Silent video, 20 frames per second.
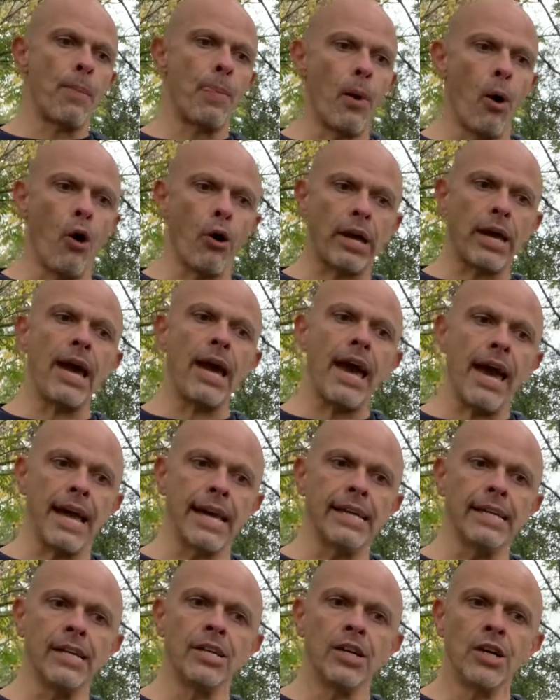
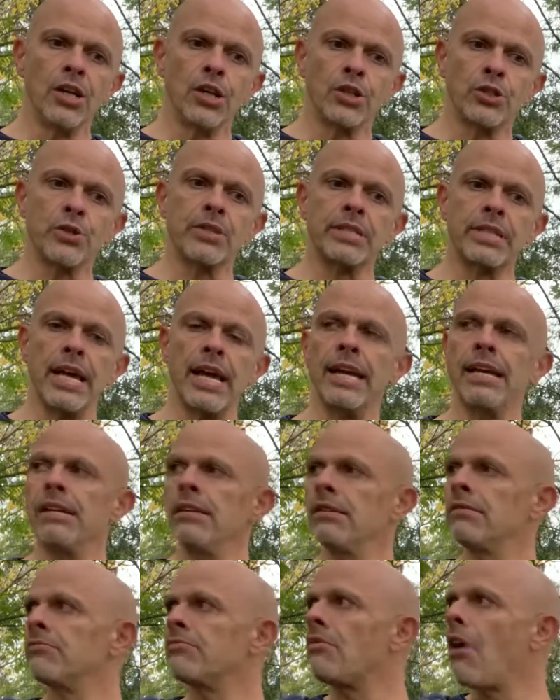okay to say
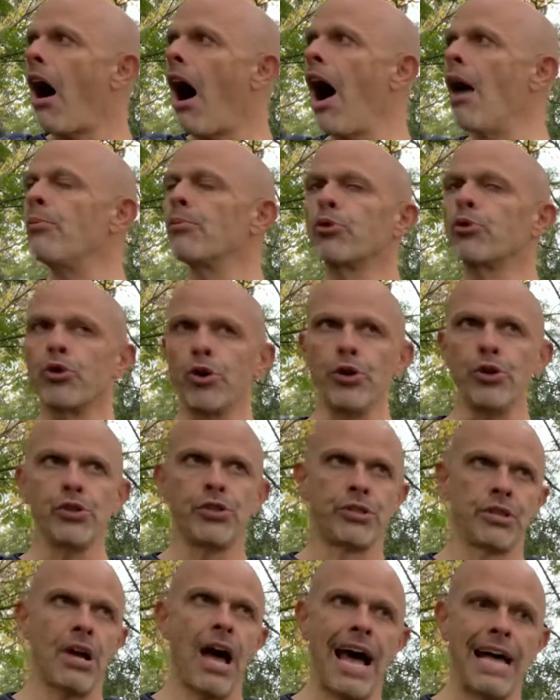I'm good
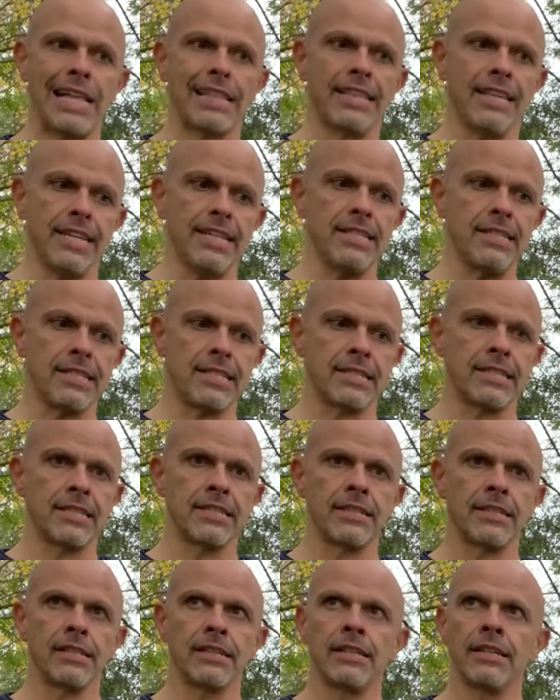at this
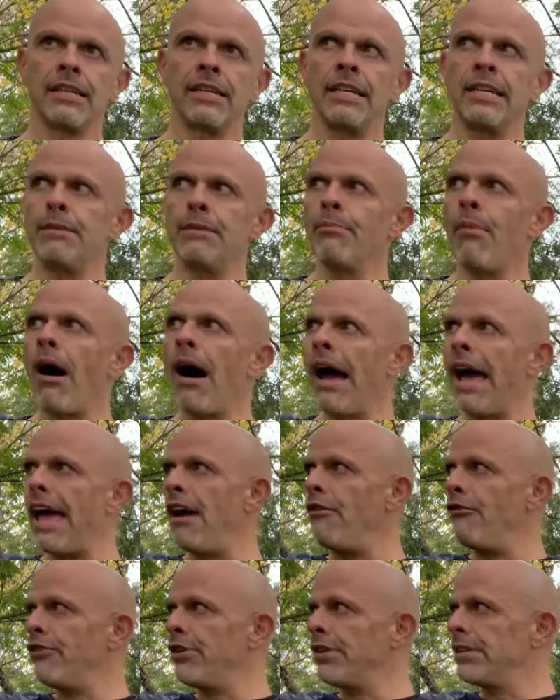in my
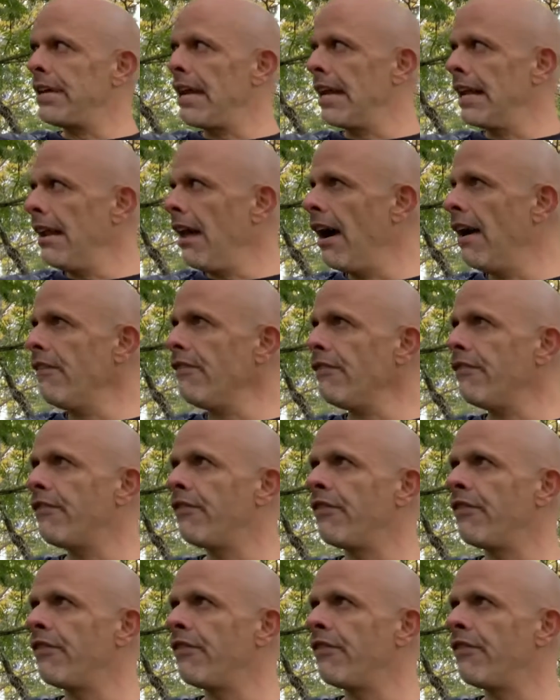everyday life,